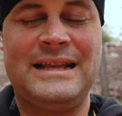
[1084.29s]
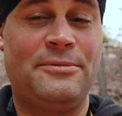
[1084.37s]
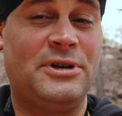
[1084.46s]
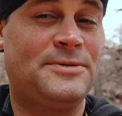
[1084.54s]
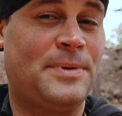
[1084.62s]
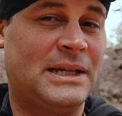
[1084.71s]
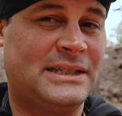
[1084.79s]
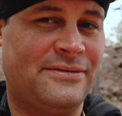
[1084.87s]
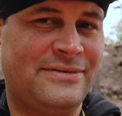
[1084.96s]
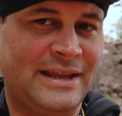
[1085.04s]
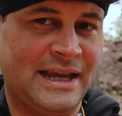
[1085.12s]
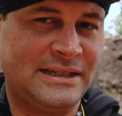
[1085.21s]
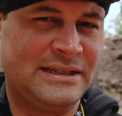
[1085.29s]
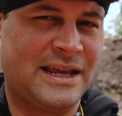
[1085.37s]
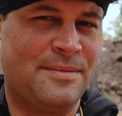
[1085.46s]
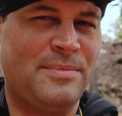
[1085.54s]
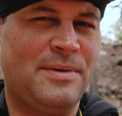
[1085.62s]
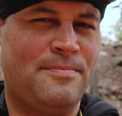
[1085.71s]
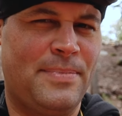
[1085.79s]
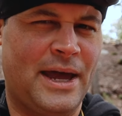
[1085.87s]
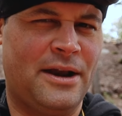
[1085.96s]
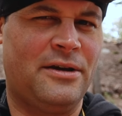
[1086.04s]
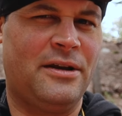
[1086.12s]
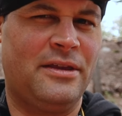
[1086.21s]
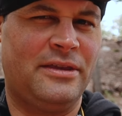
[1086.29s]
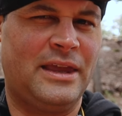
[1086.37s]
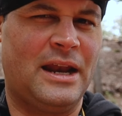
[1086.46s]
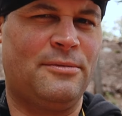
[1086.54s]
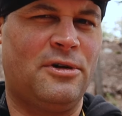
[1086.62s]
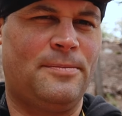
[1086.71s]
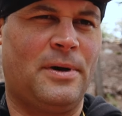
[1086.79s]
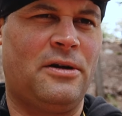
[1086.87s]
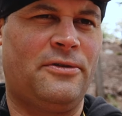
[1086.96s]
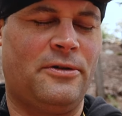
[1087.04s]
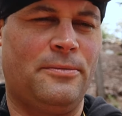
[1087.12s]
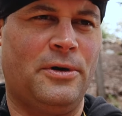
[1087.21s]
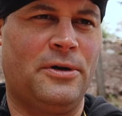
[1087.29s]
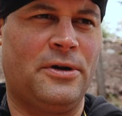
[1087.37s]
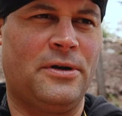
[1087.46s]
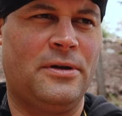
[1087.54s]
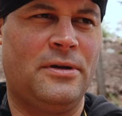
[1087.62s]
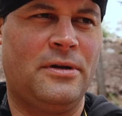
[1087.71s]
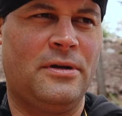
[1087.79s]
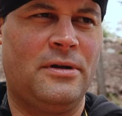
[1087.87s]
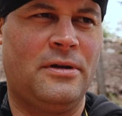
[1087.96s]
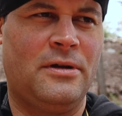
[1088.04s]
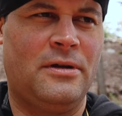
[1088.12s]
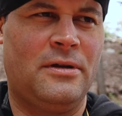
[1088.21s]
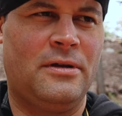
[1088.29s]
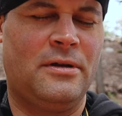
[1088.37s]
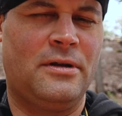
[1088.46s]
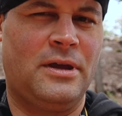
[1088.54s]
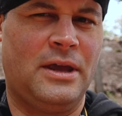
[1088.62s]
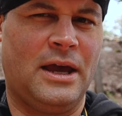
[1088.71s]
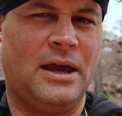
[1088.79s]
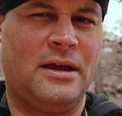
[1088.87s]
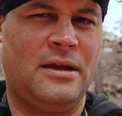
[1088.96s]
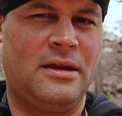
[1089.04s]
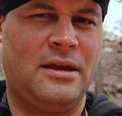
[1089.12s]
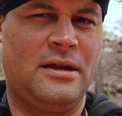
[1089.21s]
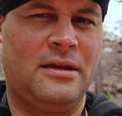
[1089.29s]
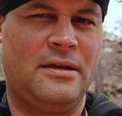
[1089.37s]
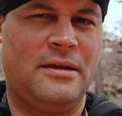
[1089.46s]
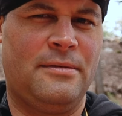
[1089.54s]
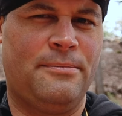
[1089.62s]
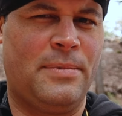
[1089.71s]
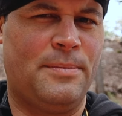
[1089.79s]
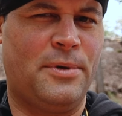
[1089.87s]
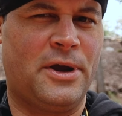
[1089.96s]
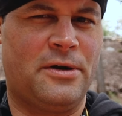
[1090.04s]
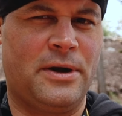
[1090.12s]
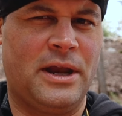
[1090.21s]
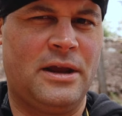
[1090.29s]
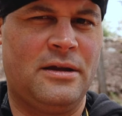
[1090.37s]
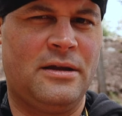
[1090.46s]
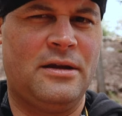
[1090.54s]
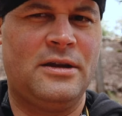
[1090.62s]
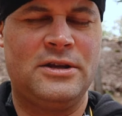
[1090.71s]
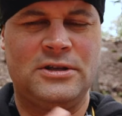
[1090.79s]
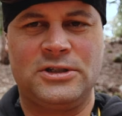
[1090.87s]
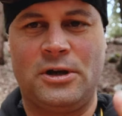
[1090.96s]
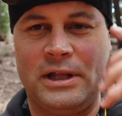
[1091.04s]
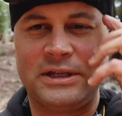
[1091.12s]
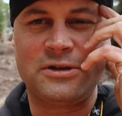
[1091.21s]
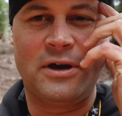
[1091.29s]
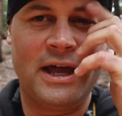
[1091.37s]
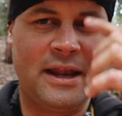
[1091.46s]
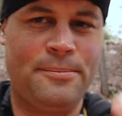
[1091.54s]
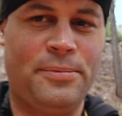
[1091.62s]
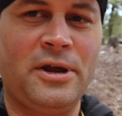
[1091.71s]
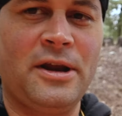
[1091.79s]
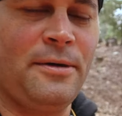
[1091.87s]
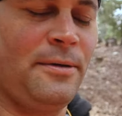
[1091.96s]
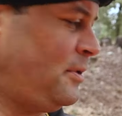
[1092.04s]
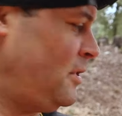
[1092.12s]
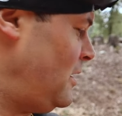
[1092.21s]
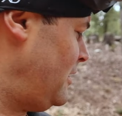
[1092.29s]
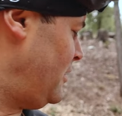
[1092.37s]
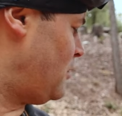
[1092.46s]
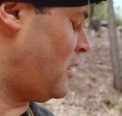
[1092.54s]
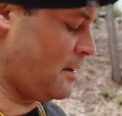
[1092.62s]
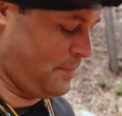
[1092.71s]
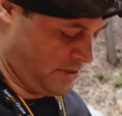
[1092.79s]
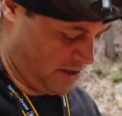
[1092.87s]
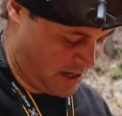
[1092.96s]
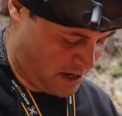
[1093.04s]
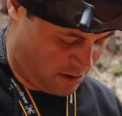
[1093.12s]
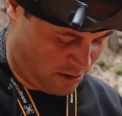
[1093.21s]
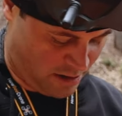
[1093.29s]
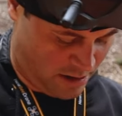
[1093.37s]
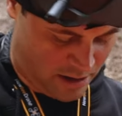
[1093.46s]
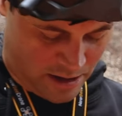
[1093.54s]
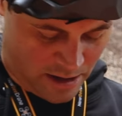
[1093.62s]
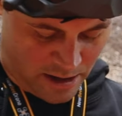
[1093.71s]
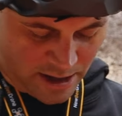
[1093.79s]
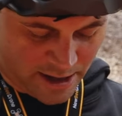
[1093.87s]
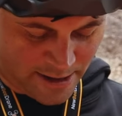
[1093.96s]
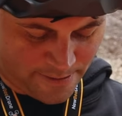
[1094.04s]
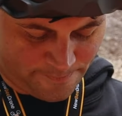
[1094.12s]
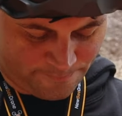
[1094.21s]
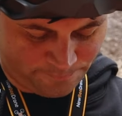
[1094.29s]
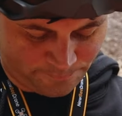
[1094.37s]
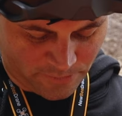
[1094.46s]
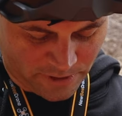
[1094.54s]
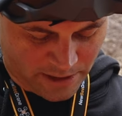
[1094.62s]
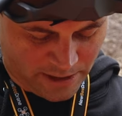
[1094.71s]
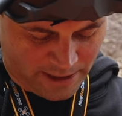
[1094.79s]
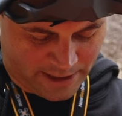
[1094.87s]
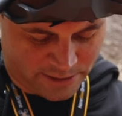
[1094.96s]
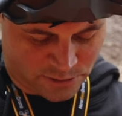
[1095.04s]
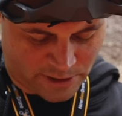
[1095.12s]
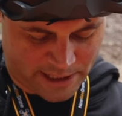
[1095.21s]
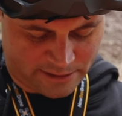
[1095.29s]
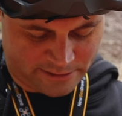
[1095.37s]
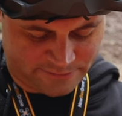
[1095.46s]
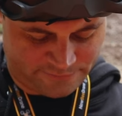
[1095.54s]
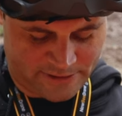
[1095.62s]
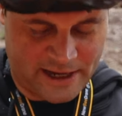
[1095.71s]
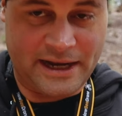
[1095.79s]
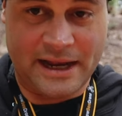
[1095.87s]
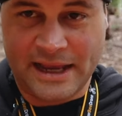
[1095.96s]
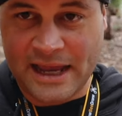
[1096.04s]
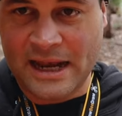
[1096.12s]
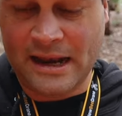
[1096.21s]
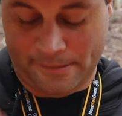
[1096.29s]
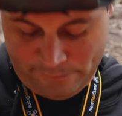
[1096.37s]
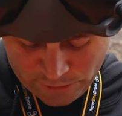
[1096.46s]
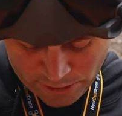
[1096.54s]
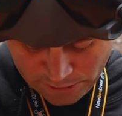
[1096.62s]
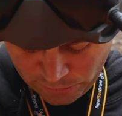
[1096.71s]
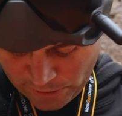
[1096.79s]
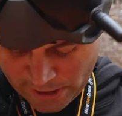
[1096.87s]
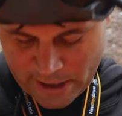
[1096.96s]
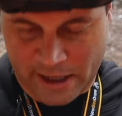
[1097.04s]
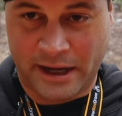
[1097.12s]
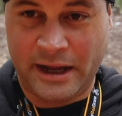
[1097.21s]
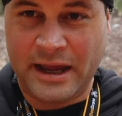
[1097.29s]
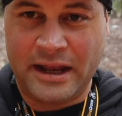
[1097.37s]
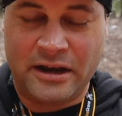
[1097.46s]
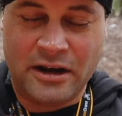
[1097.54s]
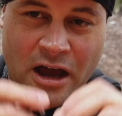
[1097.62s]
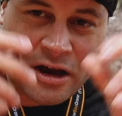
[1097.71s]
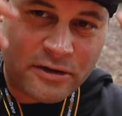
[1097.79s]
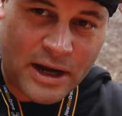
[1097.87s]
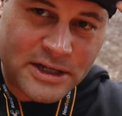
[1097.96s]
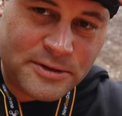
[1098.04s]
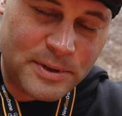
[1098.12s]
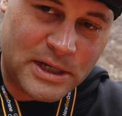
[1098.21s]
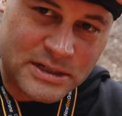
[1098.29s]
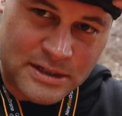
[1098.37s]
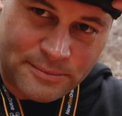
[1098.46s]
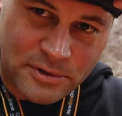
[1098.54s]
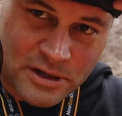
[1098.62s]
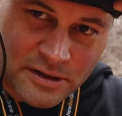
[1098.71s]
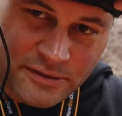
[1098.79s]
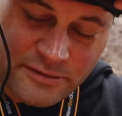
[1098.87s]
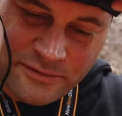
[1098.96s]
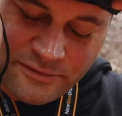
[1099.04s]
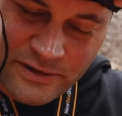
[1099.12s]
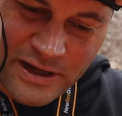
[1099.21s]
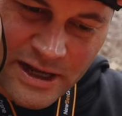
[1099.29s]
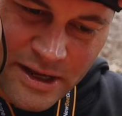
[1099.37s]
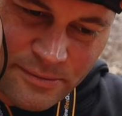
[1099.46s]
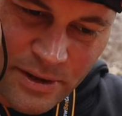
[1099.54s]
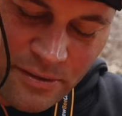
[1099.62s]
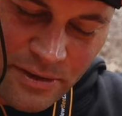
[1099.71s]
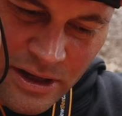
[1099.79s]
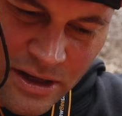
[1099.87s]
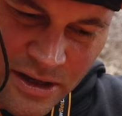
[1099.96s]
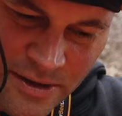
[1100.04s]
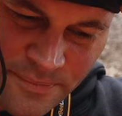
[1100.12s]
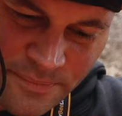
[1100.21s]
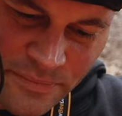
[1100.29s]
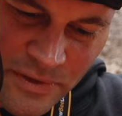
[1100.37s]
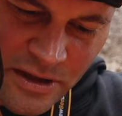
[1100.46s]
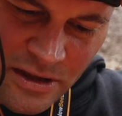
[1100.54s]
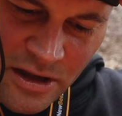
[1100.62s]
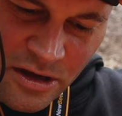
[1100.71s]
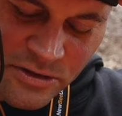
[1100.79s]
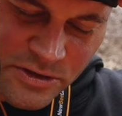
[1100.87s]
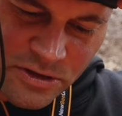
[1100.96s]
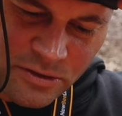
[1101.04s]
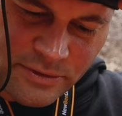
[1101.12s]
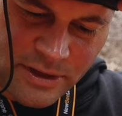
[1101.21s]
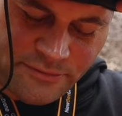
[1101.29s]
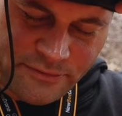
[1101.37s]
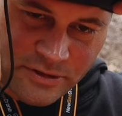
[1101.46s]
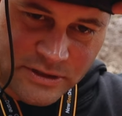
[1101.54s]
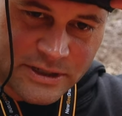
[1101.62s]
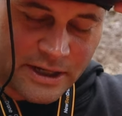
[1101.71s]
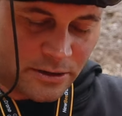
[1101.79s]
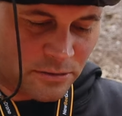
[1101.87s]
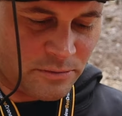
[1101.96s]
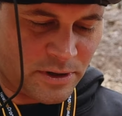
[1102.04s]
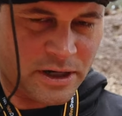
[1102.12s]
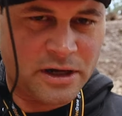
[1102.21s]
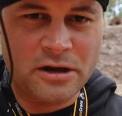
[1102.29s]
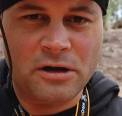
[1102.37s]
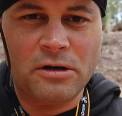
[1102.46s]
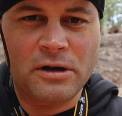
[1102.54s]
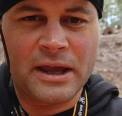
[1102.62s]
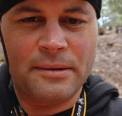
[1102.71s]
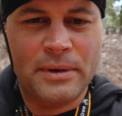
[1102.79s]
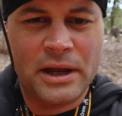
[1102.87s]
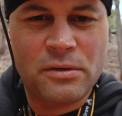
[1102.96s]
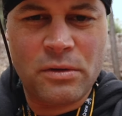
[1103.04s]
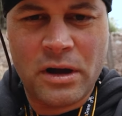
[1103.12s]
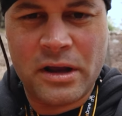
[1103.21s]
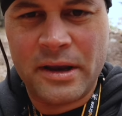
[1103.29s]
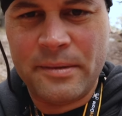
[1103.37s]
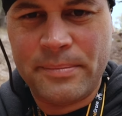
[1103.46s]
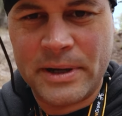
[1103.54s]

the responsiveness can be better than a more powerful motor. Yeah, but buttery. So let's go ahead and put up, put the quad up in the air. Um, and try out this flight. Again, I'm gonna try and not crash because I'm gonna fly very um, conservative because I don't want to go get my quad in